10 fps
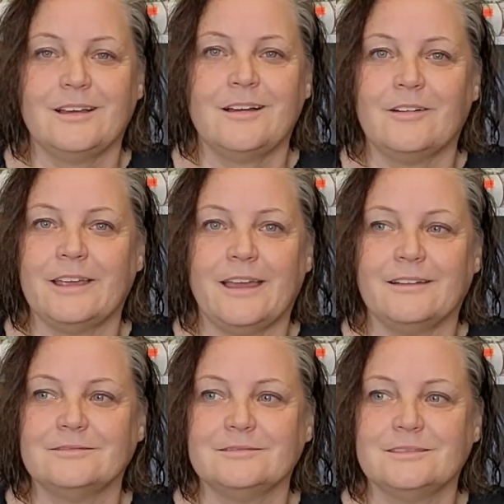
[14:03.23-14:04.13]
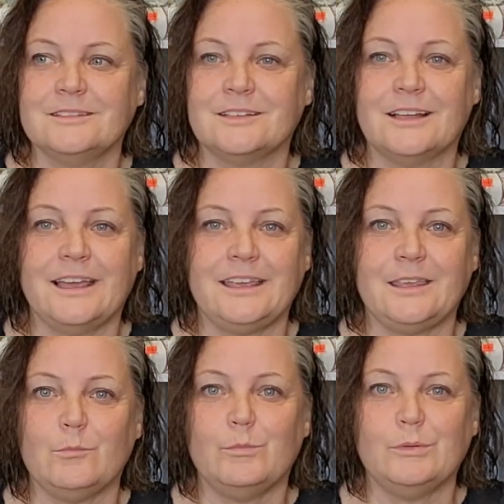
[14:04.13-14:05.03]
Oh yeah. Little
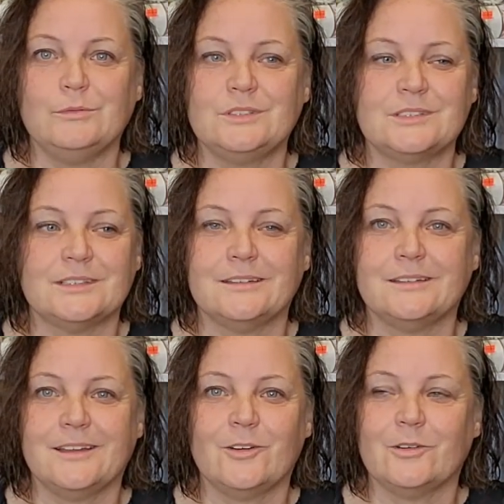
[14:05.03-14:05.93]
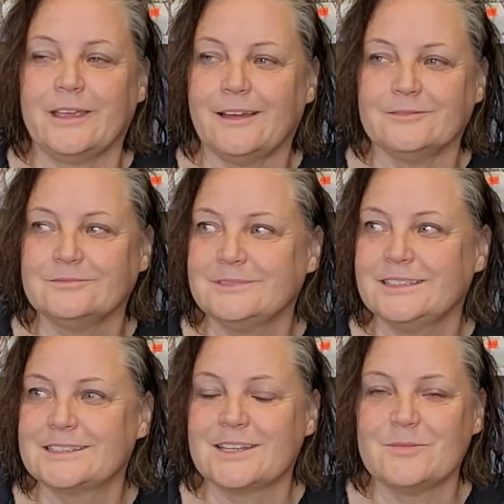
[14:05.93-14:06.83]
hiking boots and oh yeah,
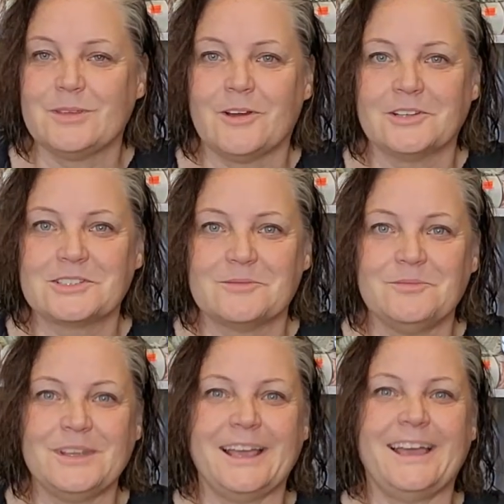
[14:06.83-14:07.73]
it's going to be awesome.